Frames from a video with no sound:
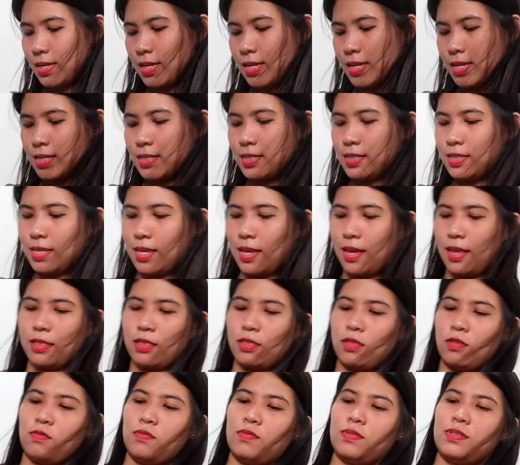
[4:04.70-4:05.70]
Is
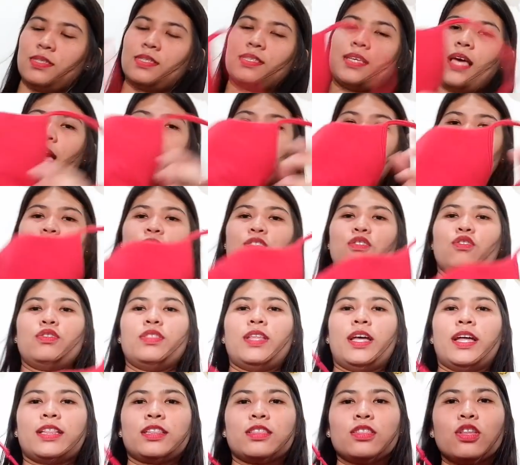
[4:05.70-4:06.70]
itong sando
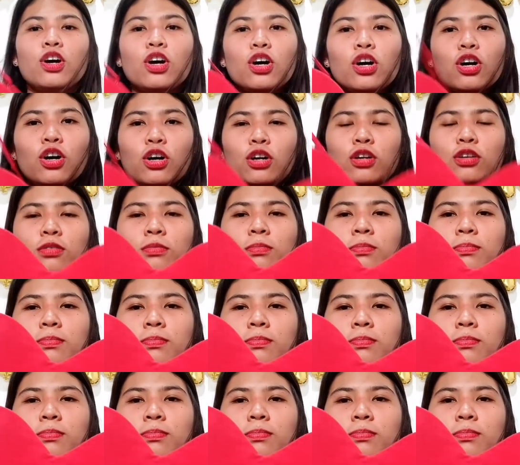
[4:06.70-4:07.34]
na to.